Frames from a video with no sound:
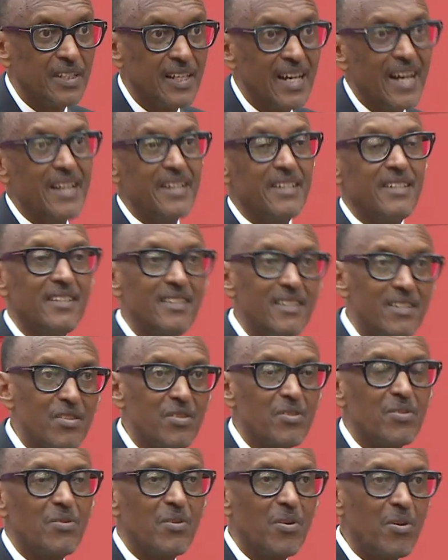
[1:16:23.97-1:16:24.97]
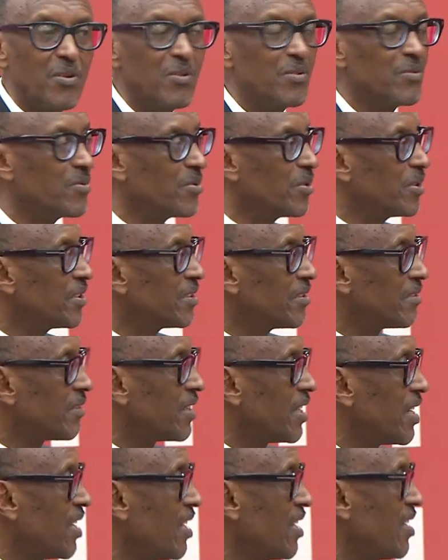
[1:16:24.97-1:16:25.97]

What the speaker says: And it's all going,